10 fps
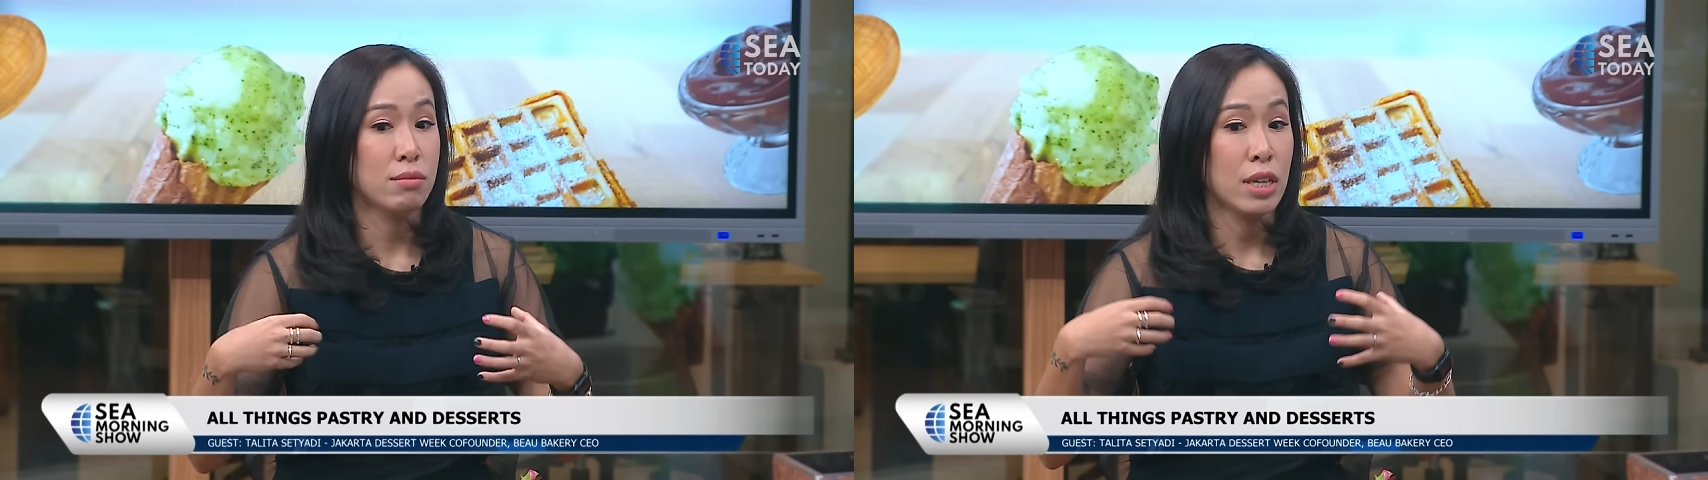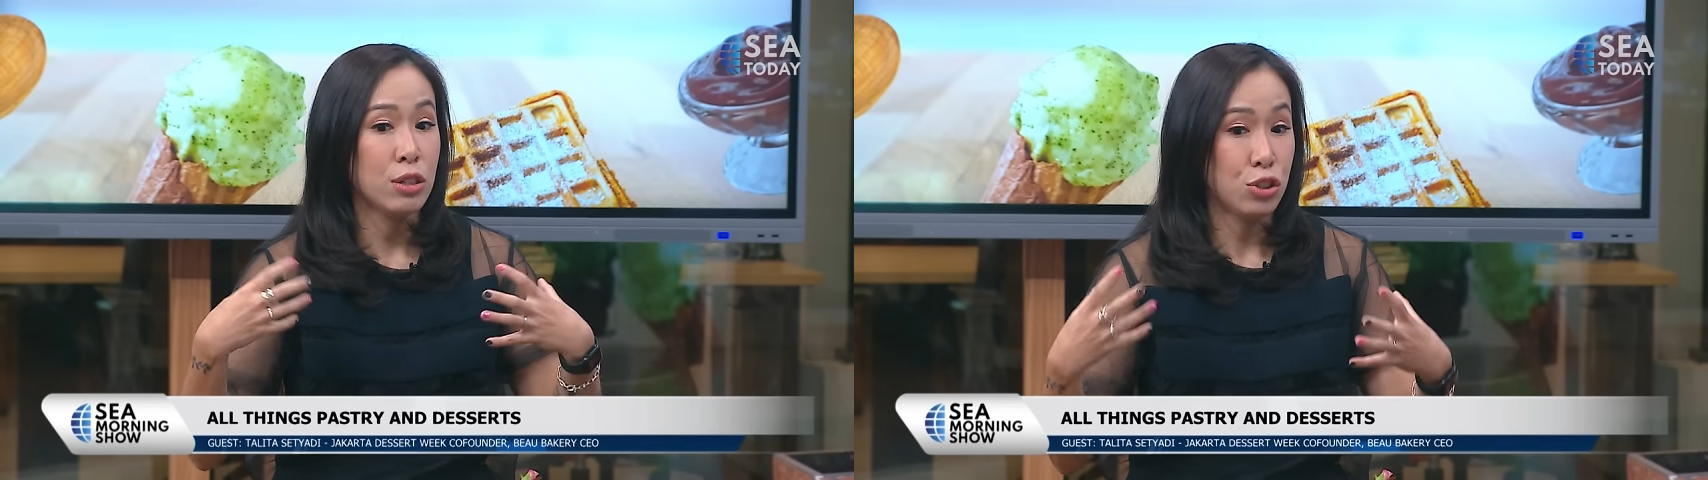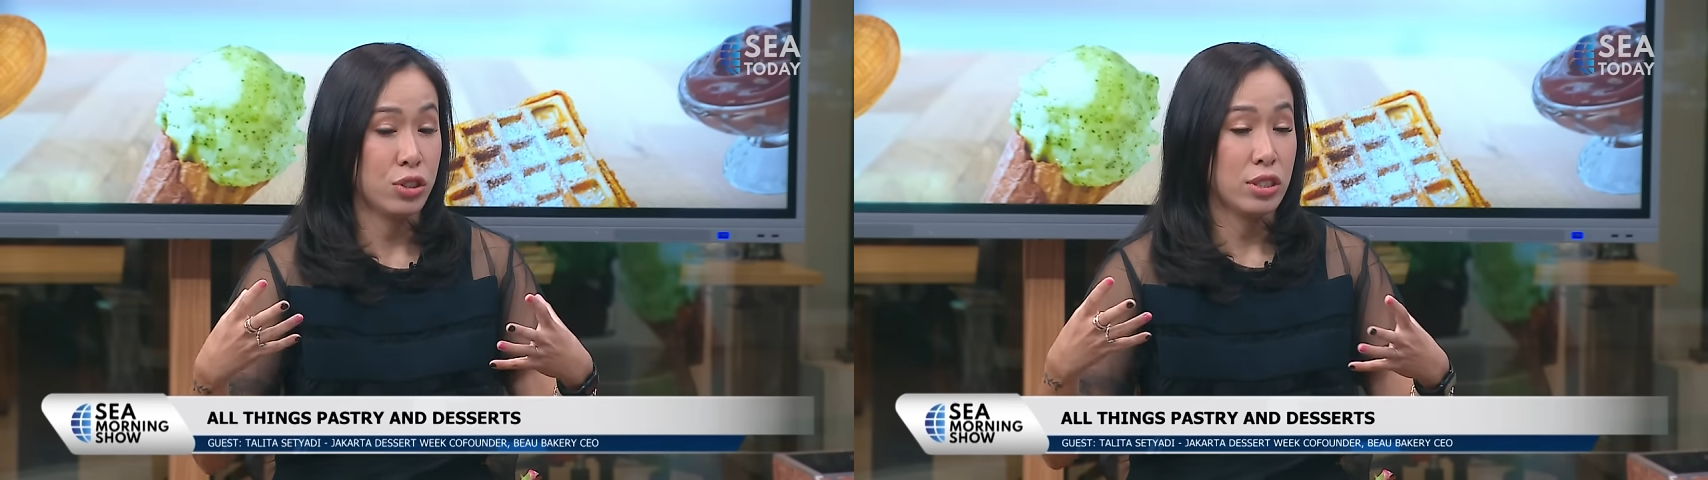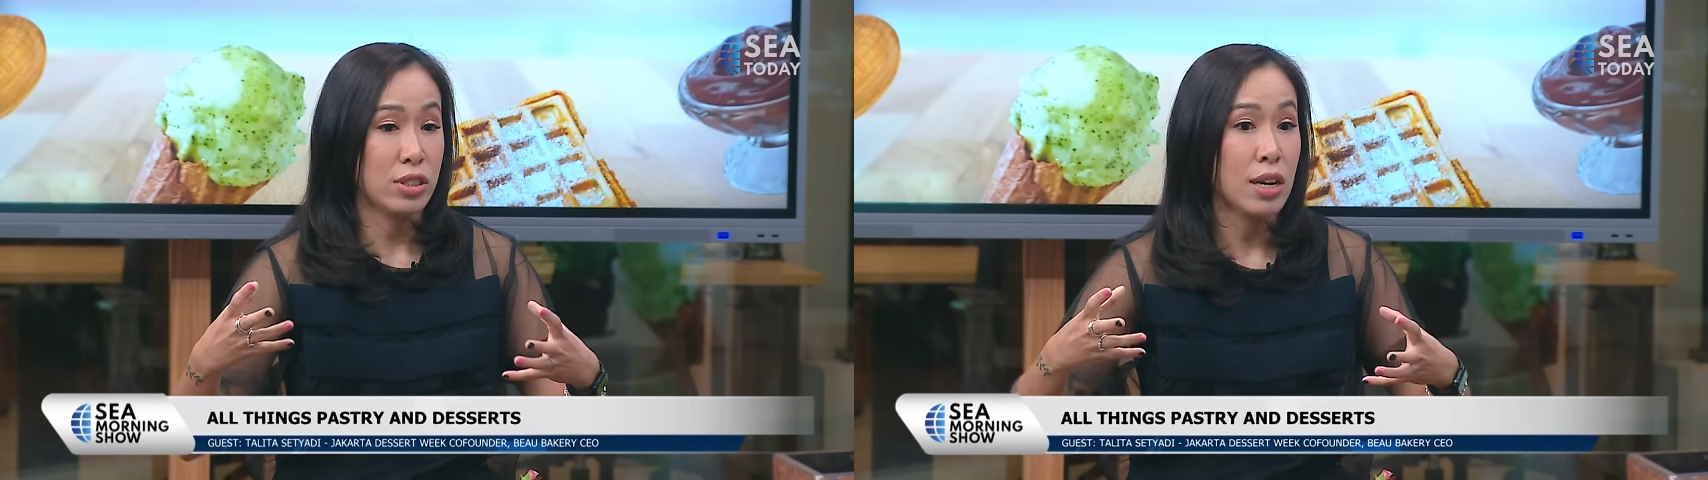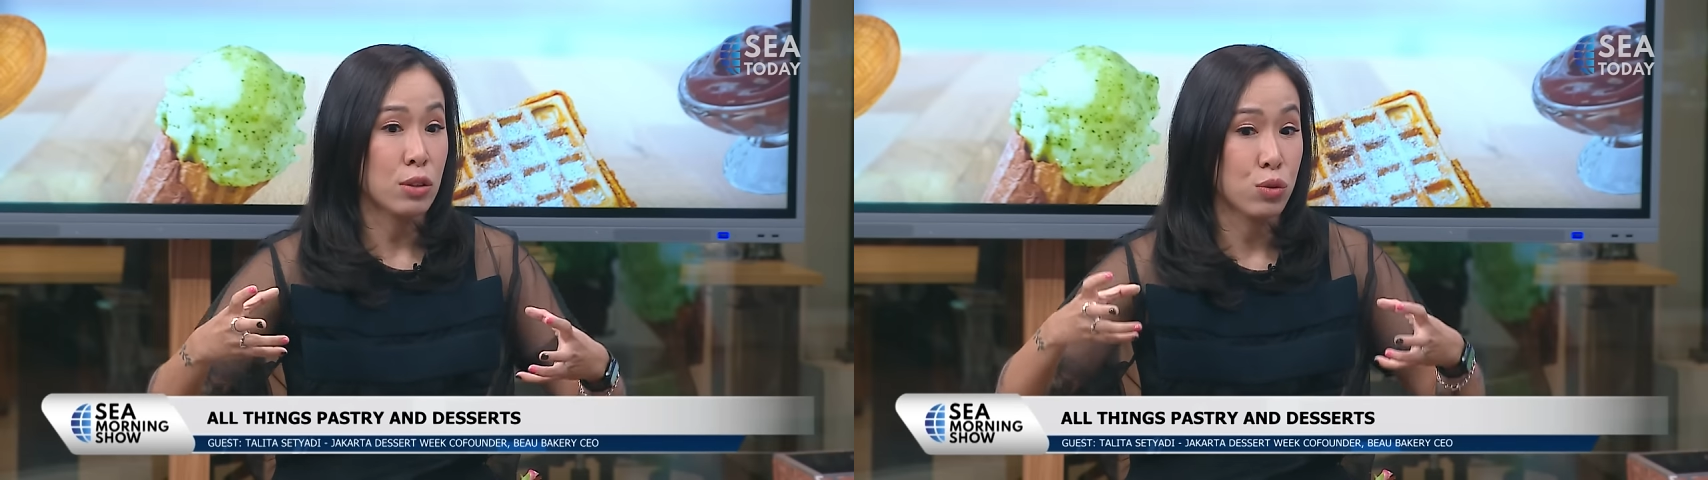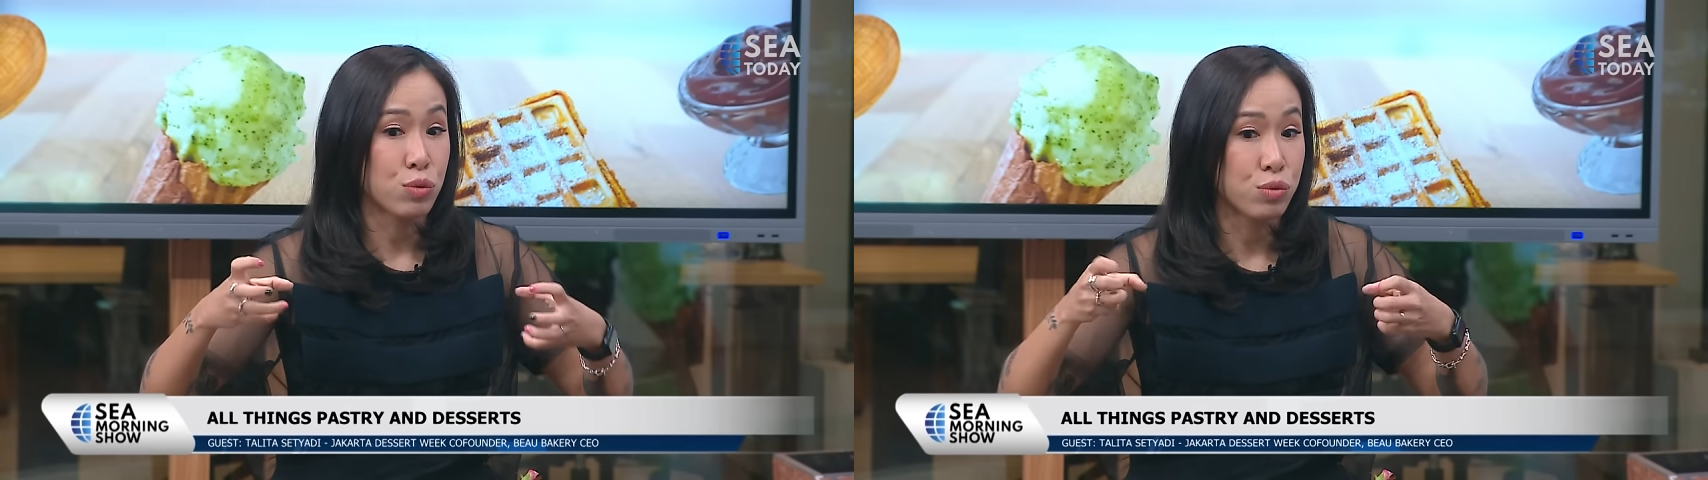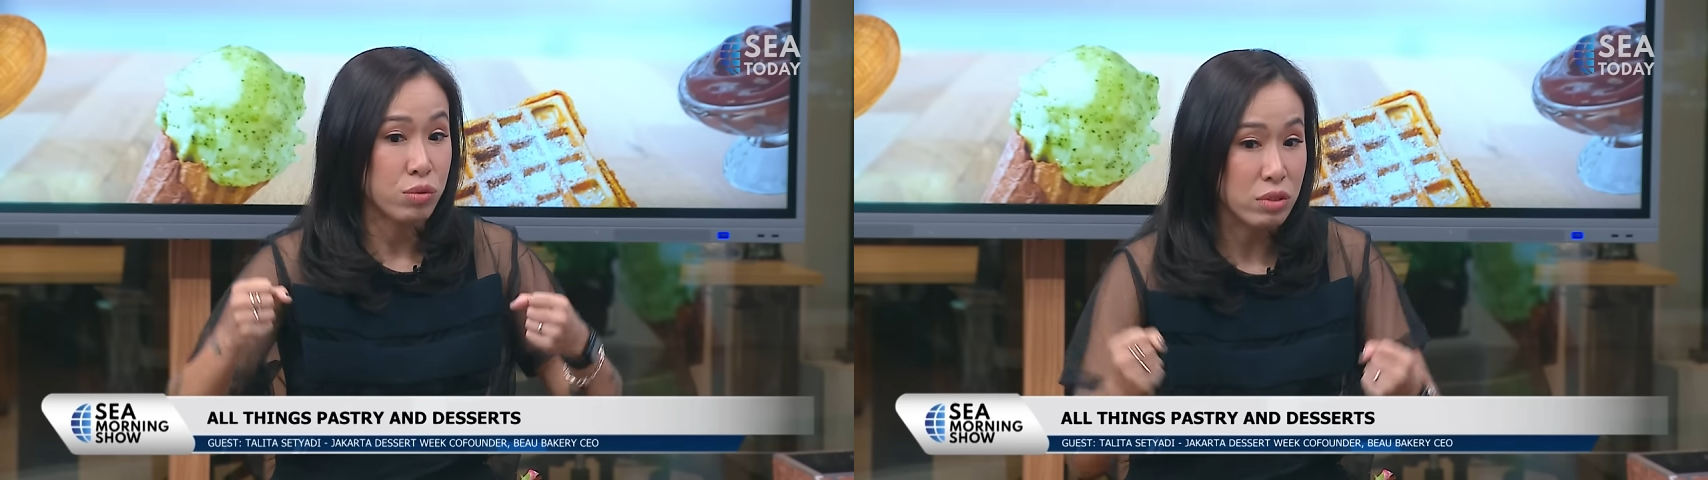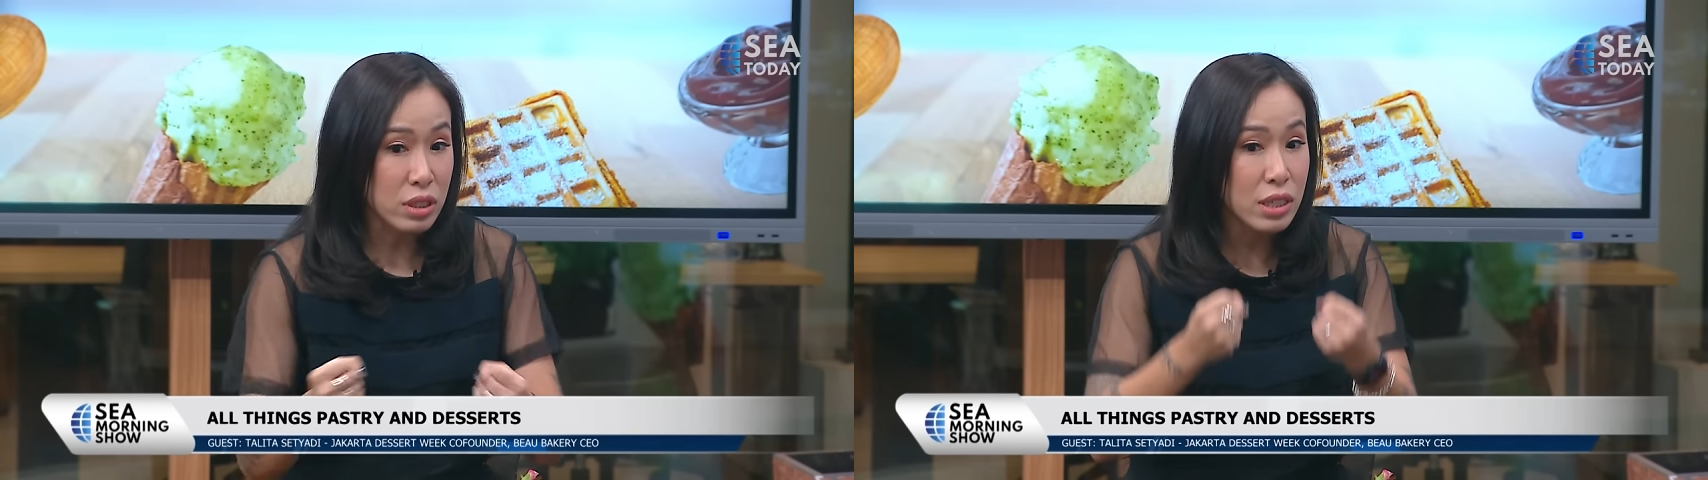industry is starting to
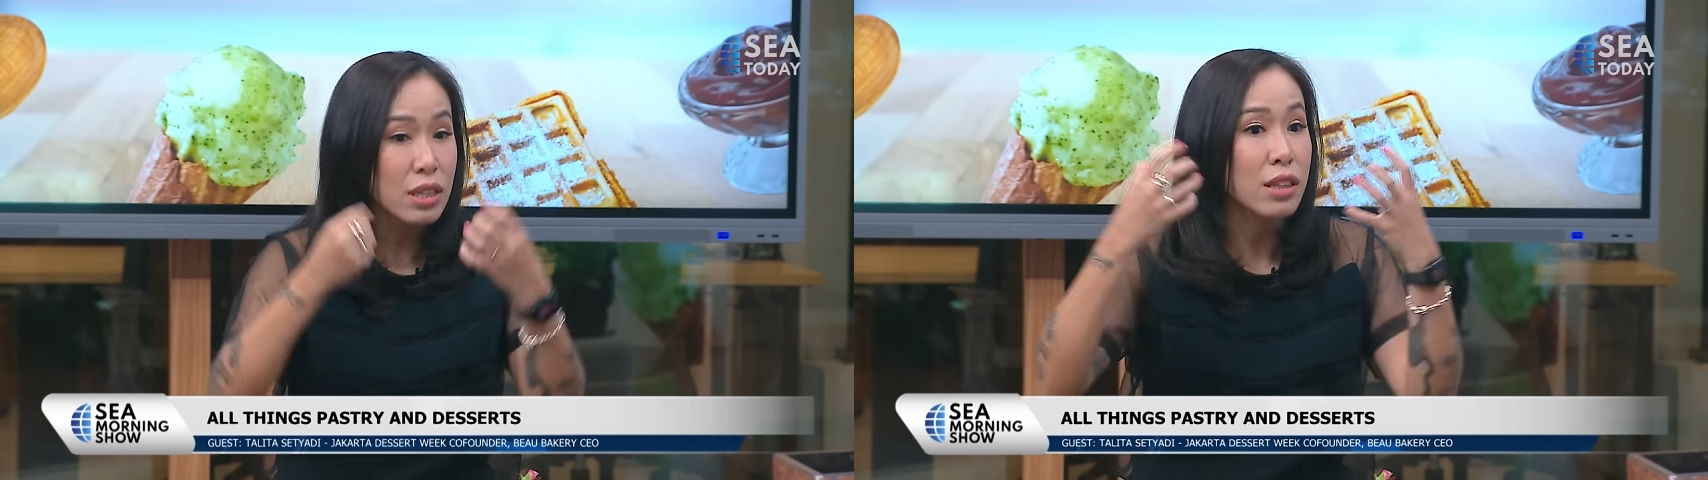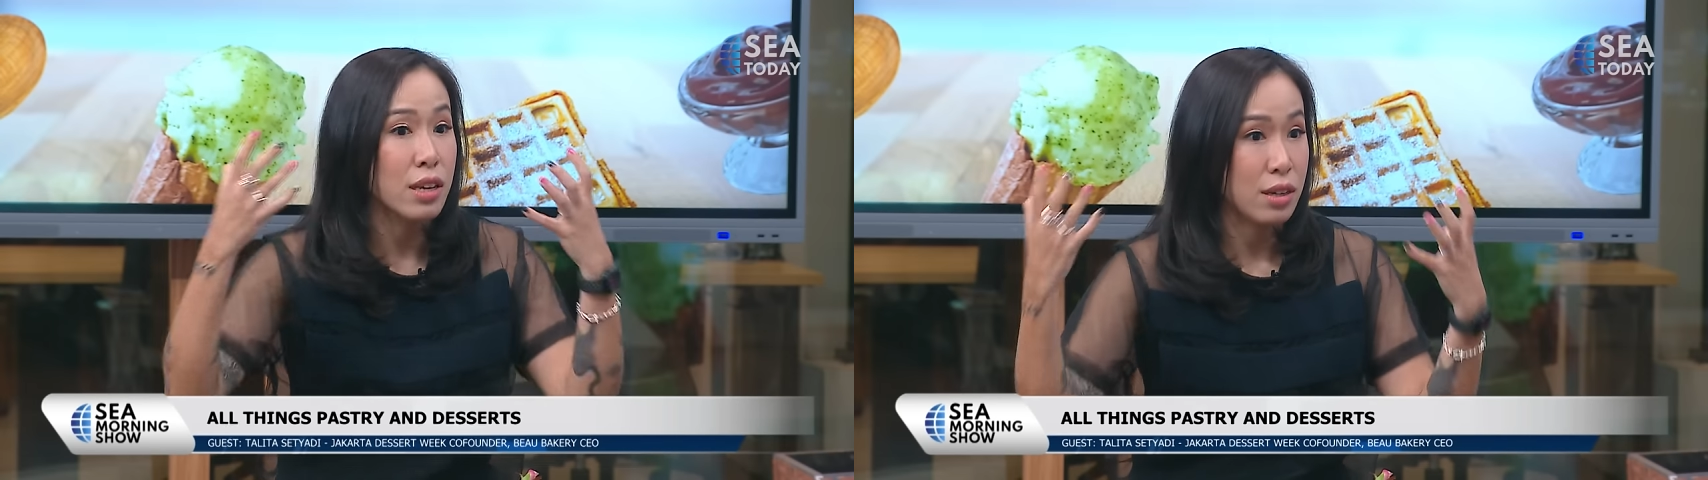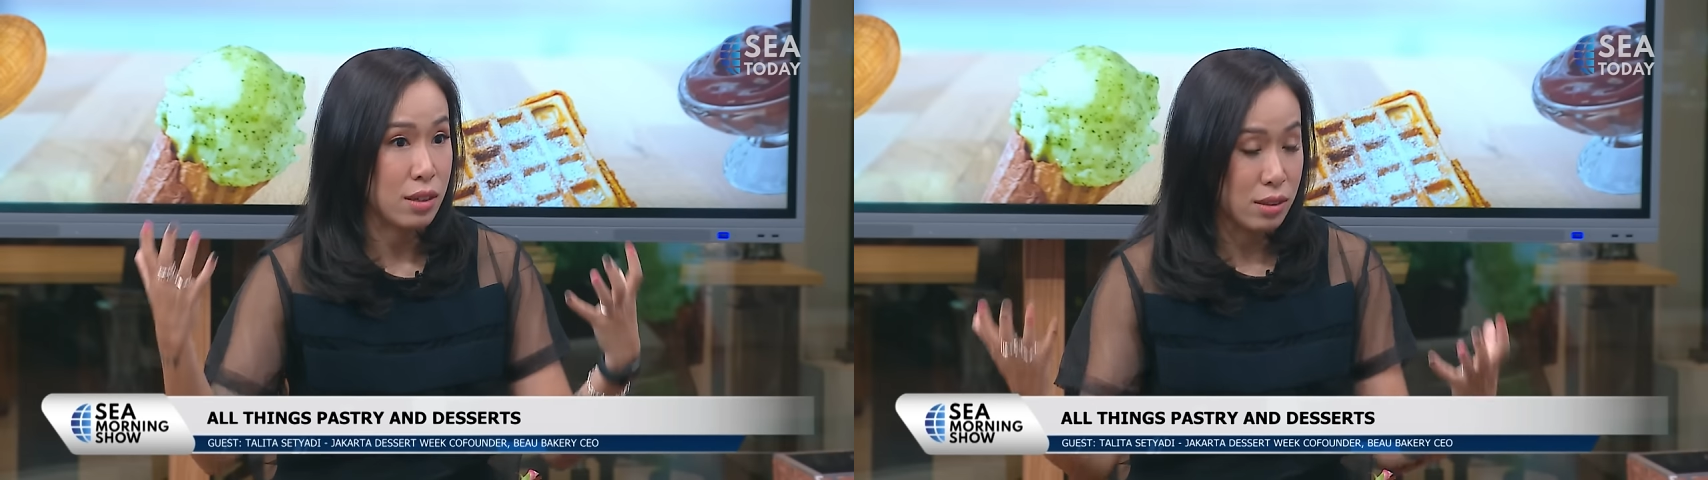really